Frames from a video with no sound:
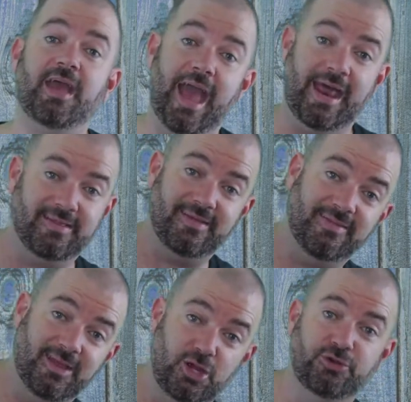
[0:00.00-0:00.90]
Anything
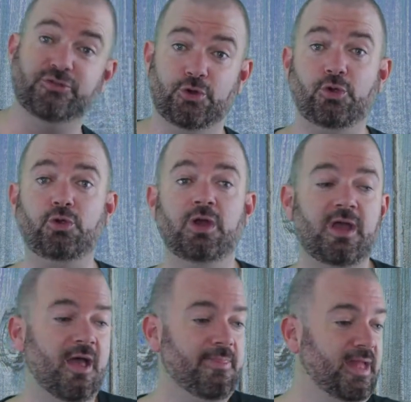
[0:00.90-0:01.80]
that you do,
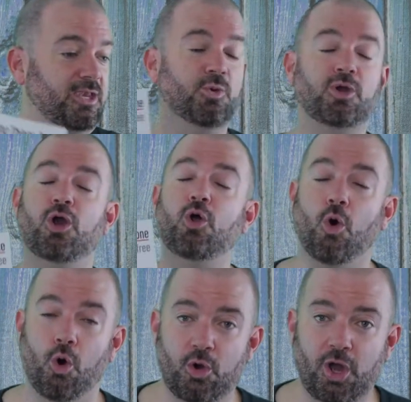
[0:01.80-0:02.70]
then you are going to
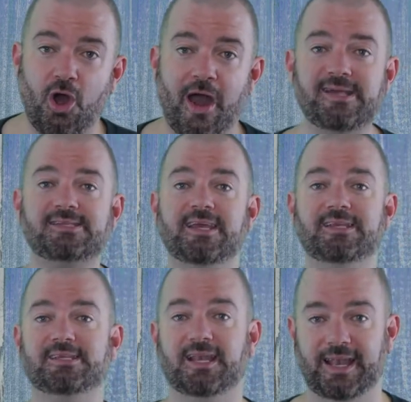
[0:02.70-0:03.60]
organize
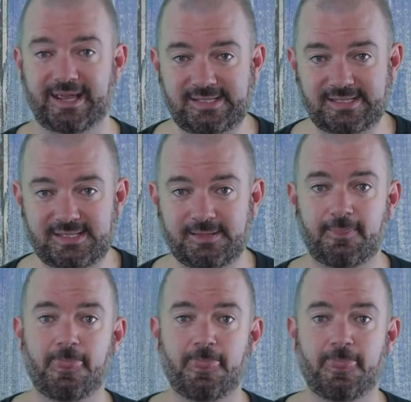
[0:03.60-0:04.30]
into lists